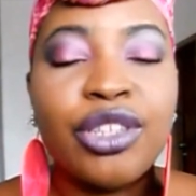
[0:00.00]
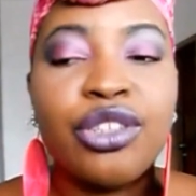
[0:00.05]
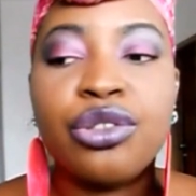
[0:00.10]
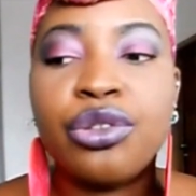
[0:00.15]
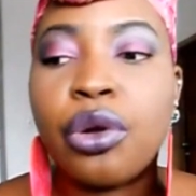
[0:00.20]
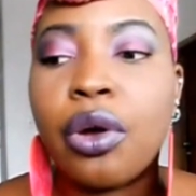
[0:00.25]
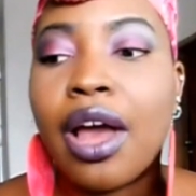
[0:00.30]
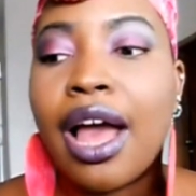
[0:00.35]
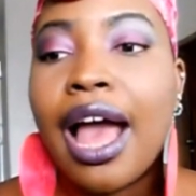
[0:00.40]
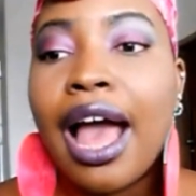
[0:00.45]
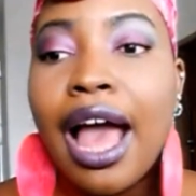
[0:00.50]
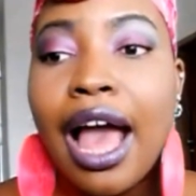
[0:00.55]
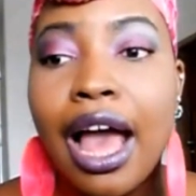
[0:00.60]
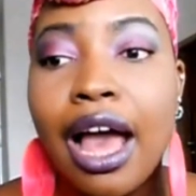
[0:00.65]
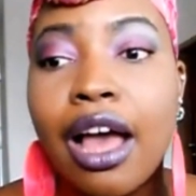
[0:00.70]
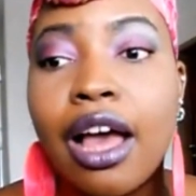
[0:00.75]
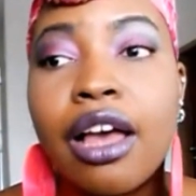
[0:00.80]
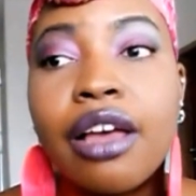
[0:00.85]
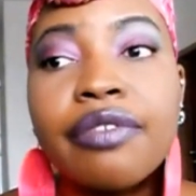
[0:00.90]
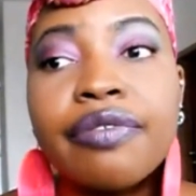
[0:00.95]
you don't
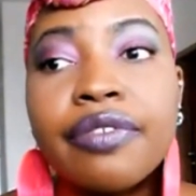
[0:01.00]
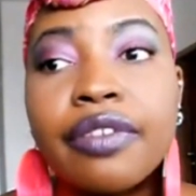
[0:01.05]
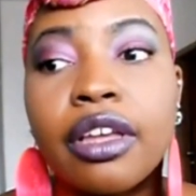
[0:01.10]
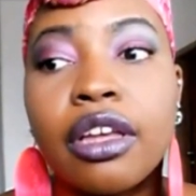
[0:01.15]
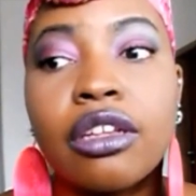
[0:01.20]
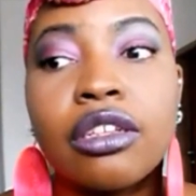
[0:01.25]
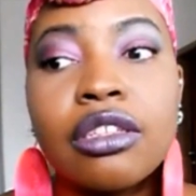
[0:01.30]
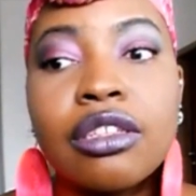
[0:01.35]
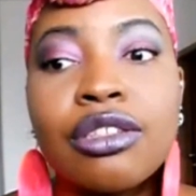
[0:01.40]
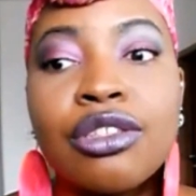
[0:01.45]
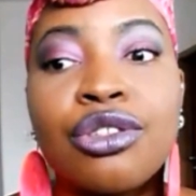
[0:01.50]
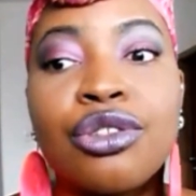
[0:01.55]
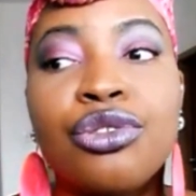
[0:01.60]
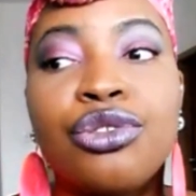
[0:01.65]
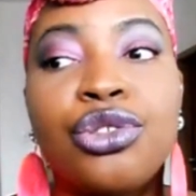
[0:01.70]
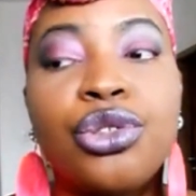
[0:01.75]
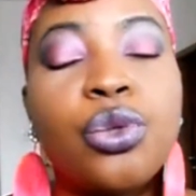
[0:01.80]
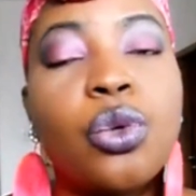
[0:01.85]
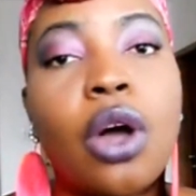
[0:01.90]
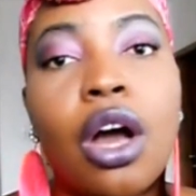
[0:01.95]
have to
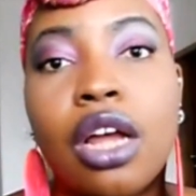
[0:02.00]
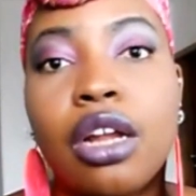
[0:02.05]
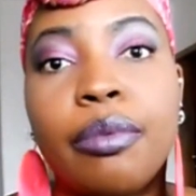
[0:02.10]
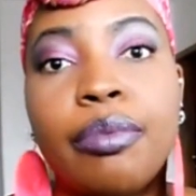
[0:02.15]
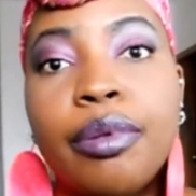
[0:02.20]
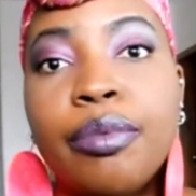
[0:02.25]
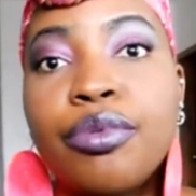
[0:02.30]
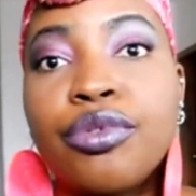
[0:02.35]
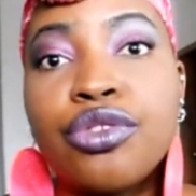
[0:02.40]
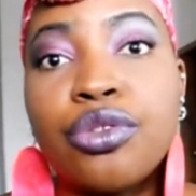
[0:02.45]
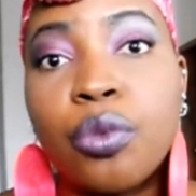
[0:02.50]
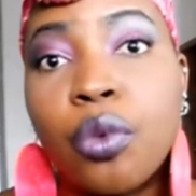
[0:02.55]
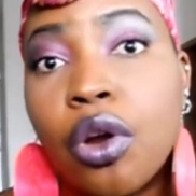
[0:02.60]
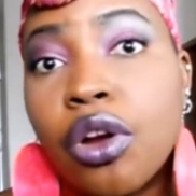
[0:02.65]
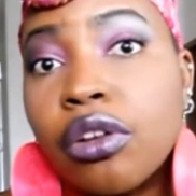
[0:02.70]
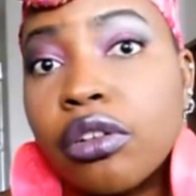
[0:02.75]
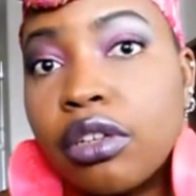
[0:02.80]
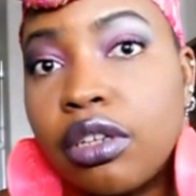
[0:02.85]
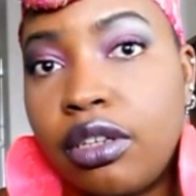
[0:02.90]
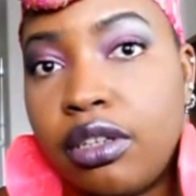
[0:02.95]
do other people's
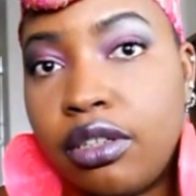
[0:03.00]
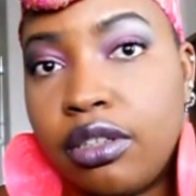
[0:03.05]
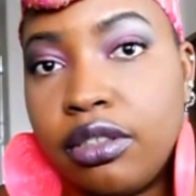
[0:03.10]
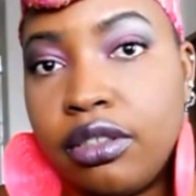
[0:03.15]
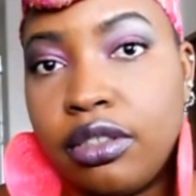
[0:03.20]
work.